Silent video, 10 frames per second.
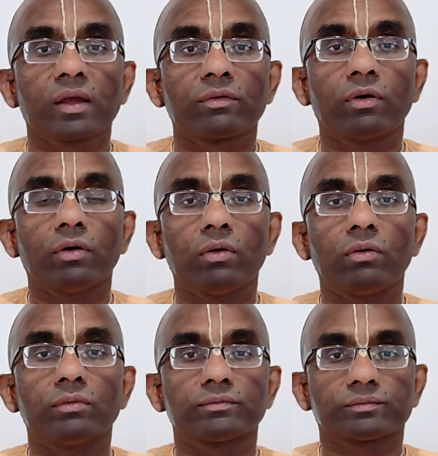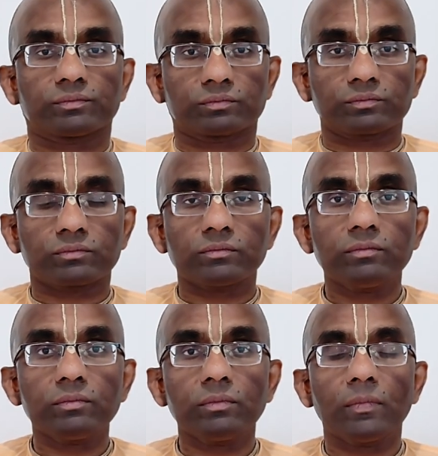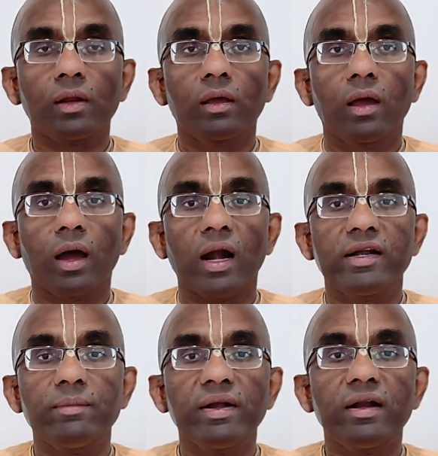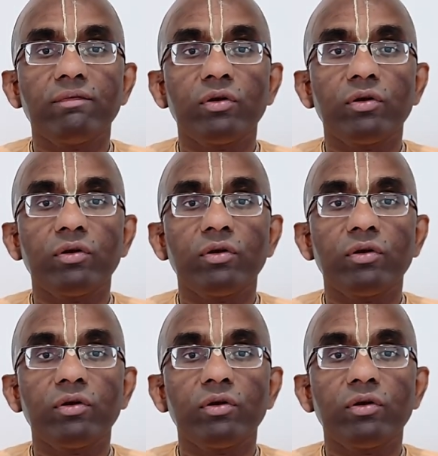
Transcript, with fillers: So ultimately,